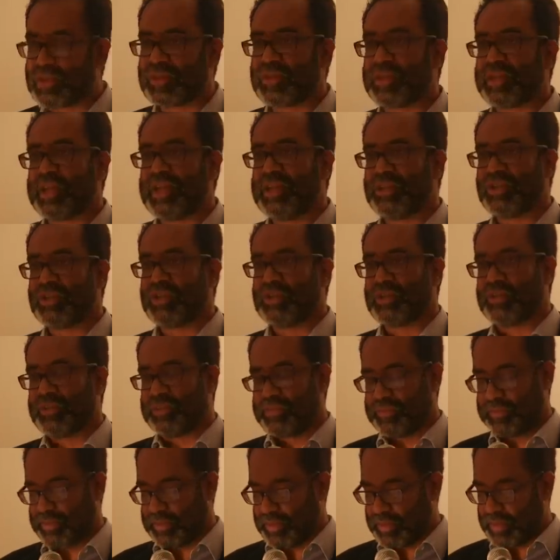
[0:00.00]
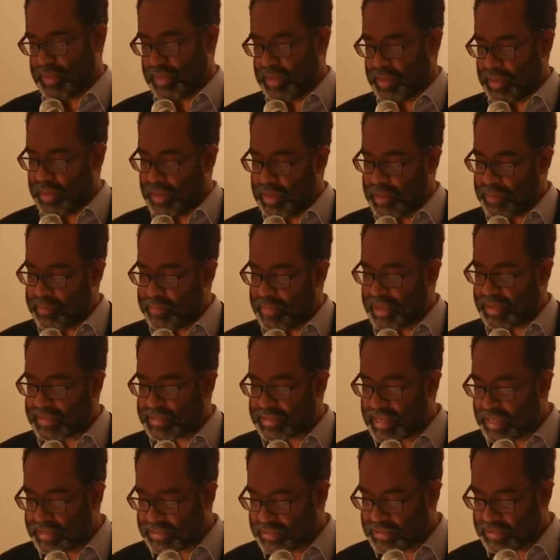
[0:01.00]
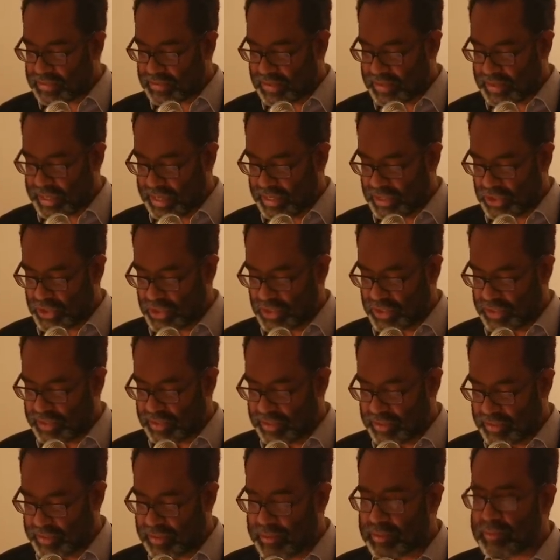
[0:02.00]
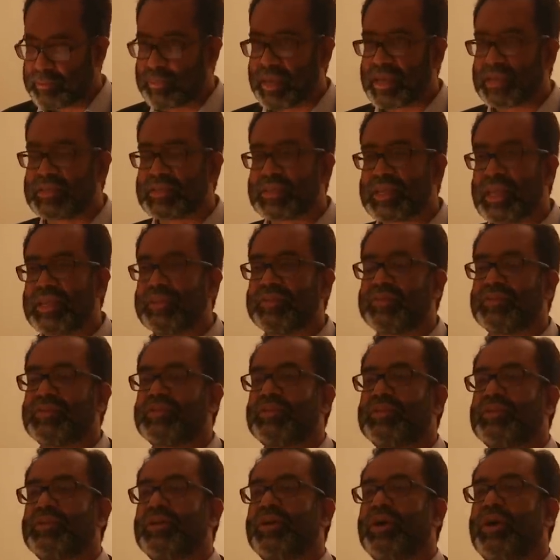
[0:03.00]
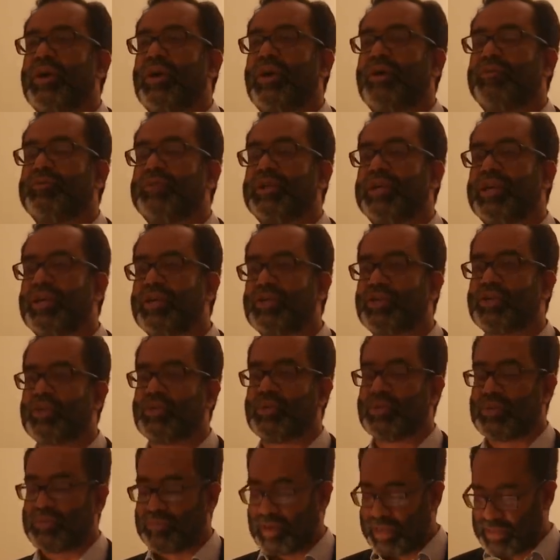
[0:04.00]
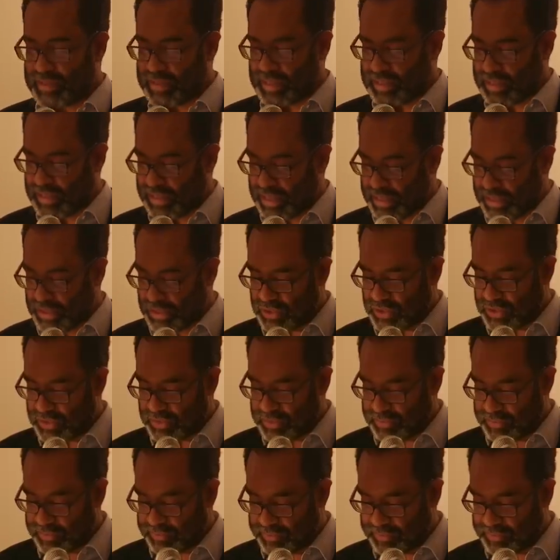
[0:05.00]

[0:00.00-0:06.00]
to the nation, make sense to the nation, make sense of the issues facing the nation.